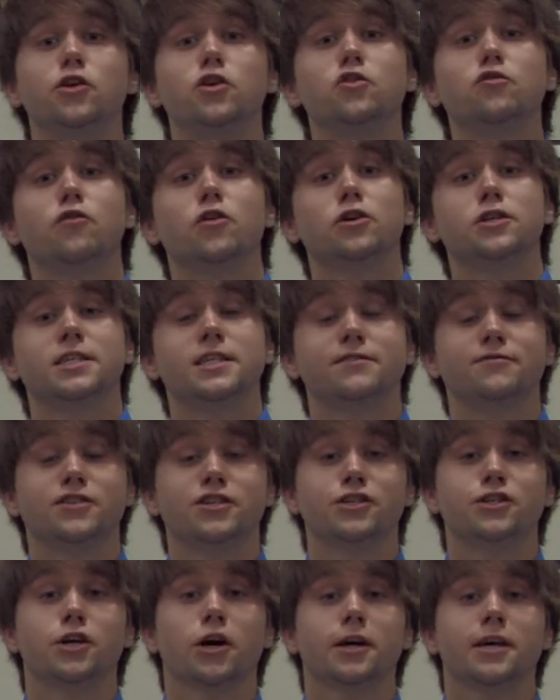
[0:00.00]
University of
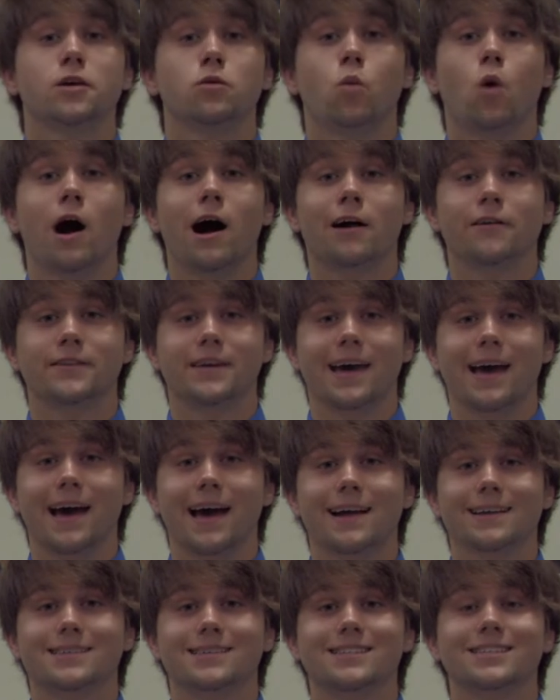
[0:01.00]
Kentucky
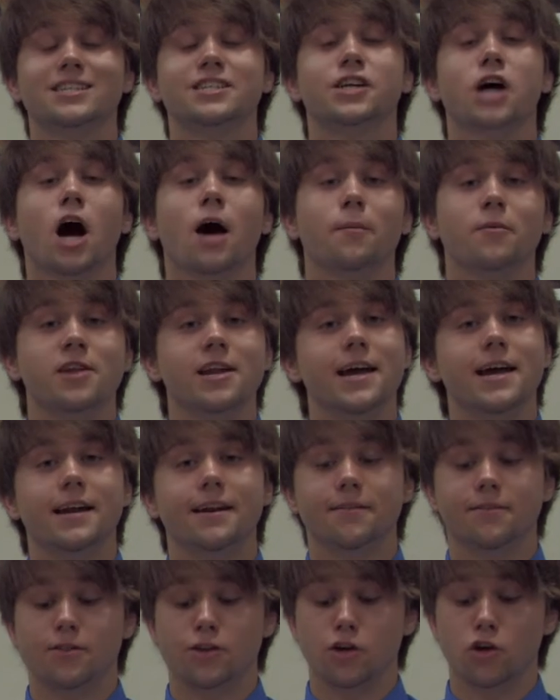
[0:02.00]
Wildcats
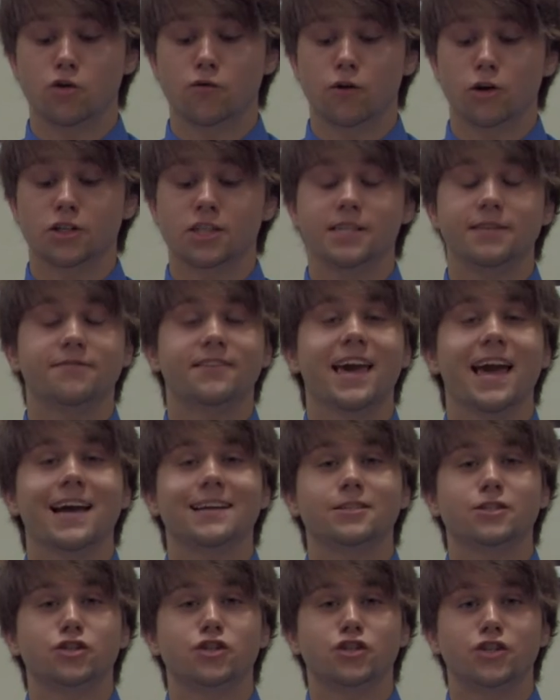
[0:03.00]
dominated the University of
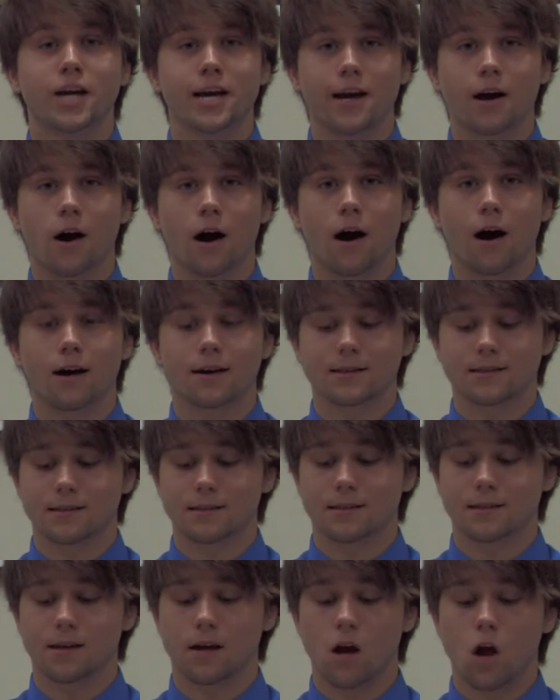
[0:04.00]
Kansas Jayhawks
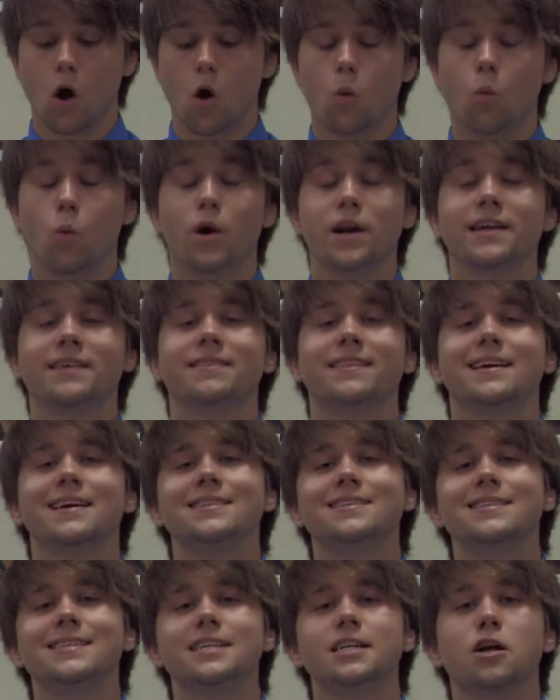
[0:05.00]
winning the
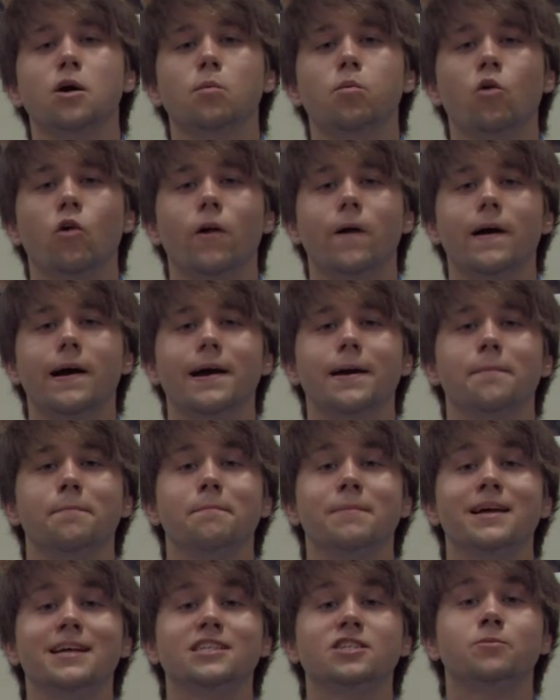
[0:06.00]
NCAA
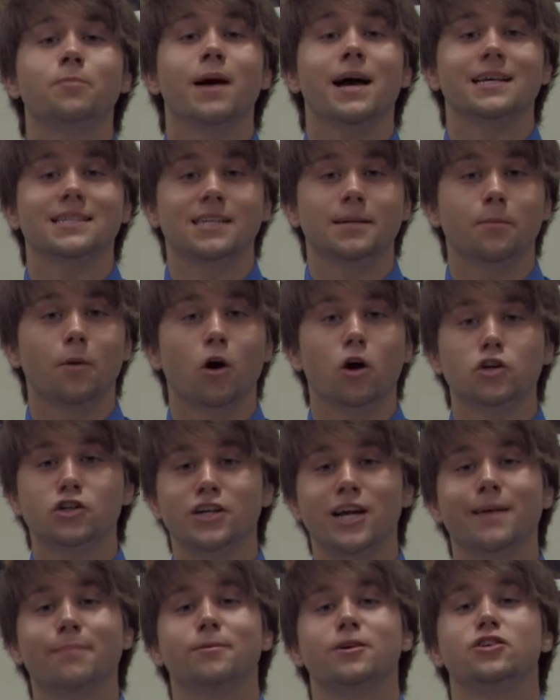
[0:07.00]
men's basketball
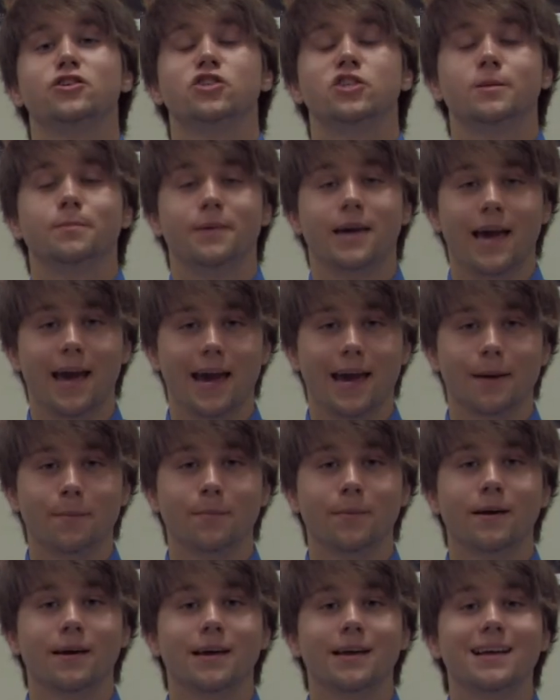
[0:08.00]
championship game
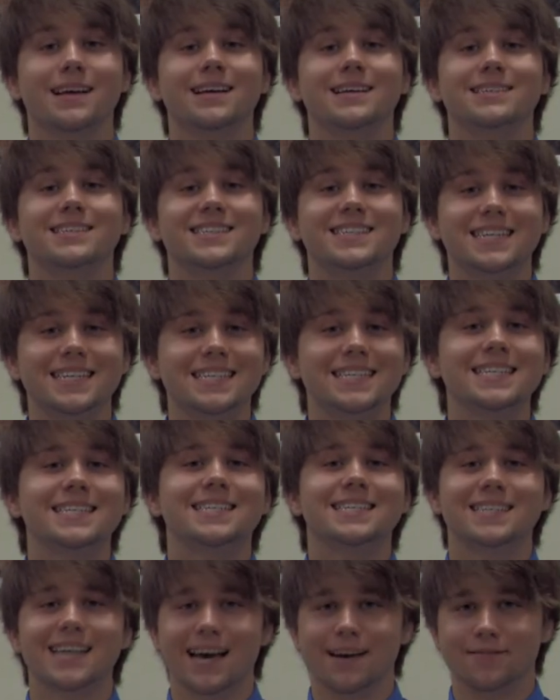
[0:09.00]

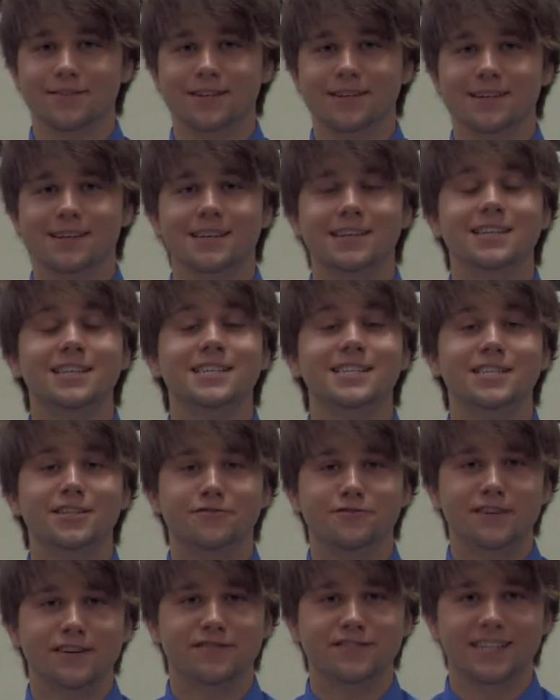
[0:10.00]
67 to
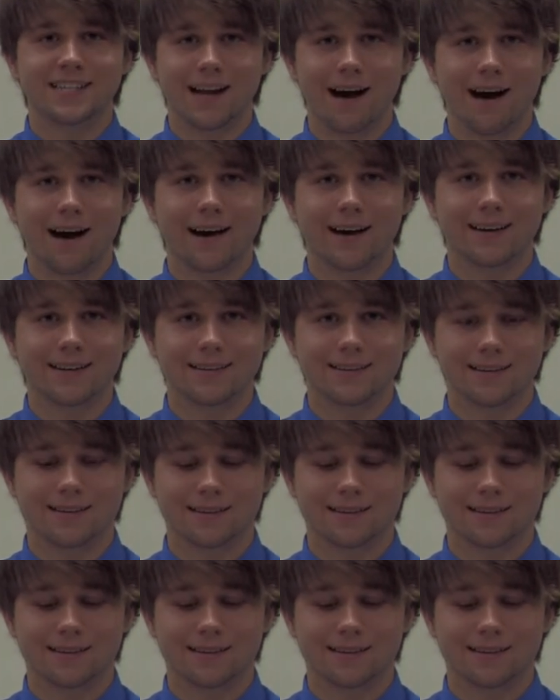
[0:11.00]
59.